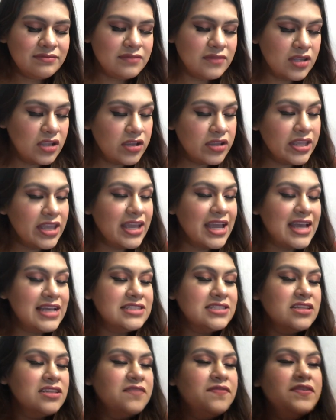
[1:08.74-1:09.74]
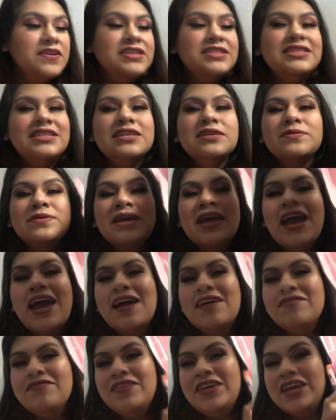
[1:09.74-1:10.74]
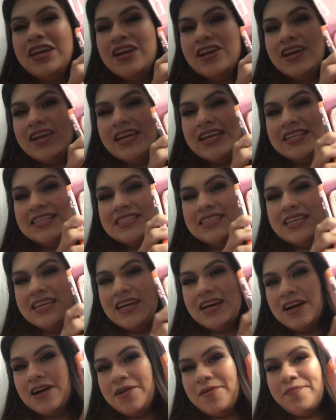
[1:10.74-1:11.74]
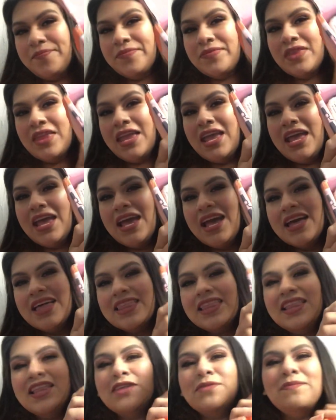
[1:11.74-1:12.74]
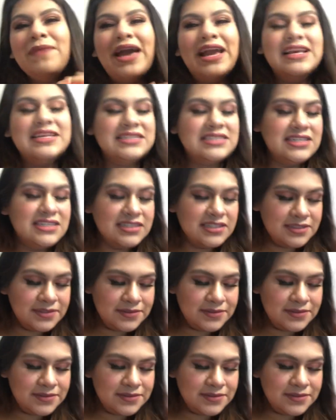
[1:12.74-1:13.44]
Okay, guys, so the first thing we have here is the little magazine.